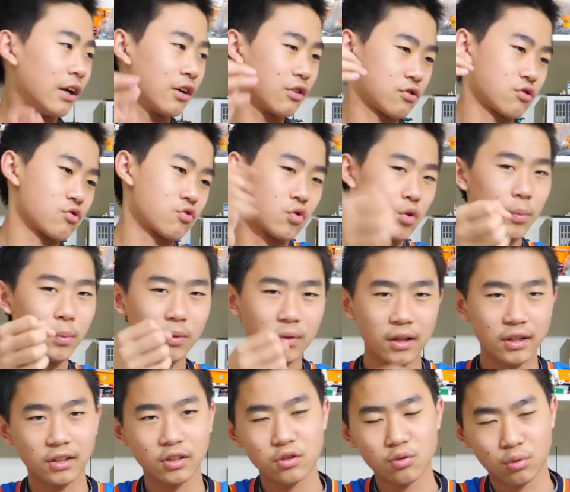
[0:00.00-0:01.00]
air strobel
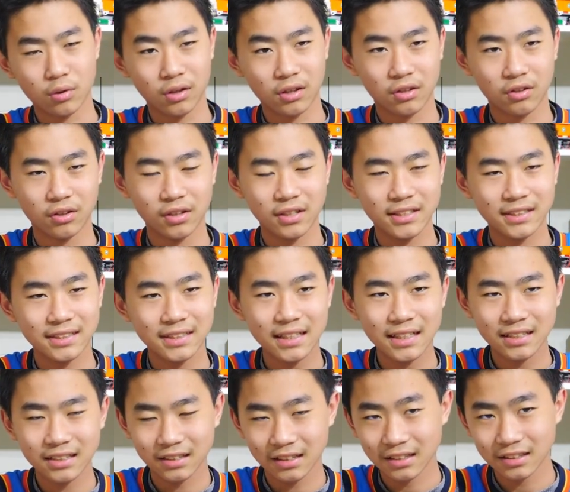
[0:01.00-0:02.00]
like the Jordan
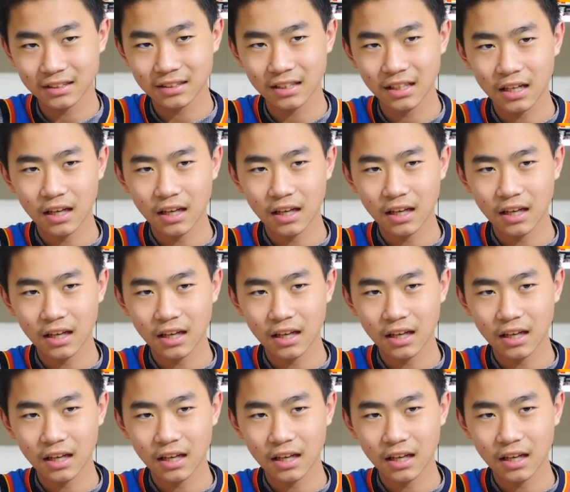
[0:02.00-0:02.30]
36s.